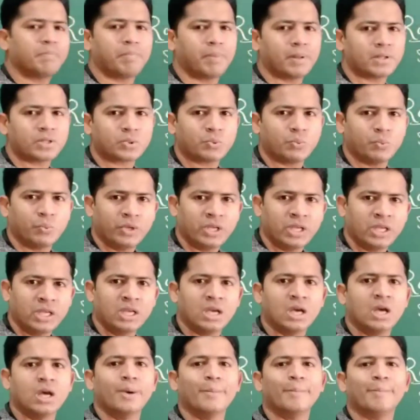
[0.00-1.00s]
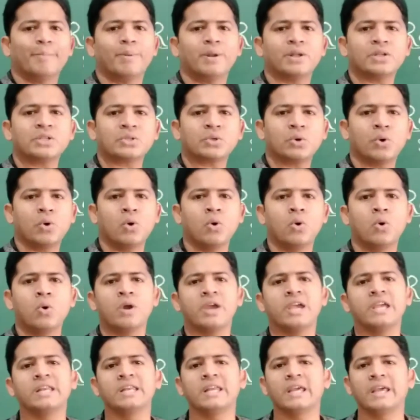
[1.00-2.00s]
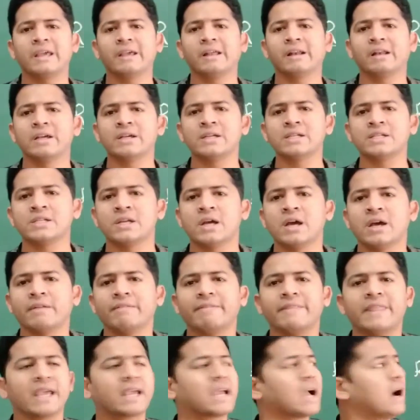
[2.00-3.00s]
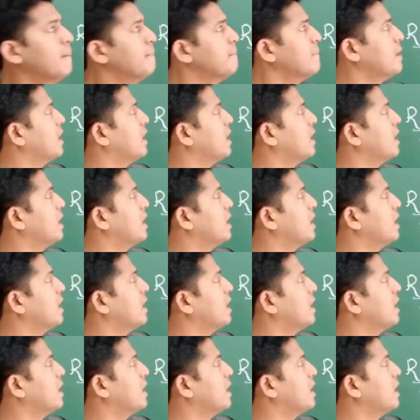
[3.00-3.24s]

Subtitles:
plus V plus O in English, they come